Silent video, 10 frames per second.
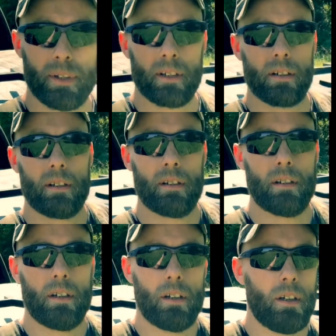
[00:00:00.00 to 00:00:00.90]
there
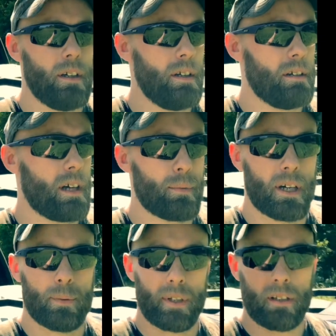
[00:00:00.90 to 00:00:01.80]
right
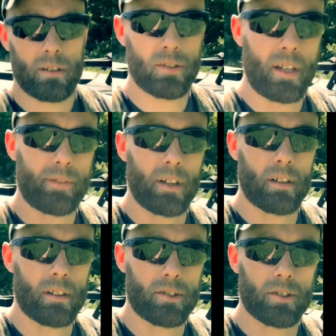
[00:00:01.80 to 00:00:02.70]
behind me. Safety
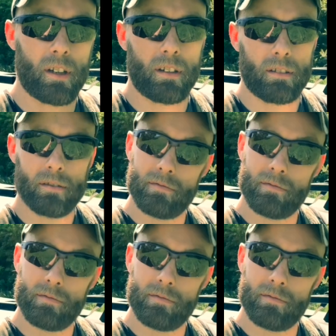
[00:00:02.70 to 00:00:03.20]
harness is on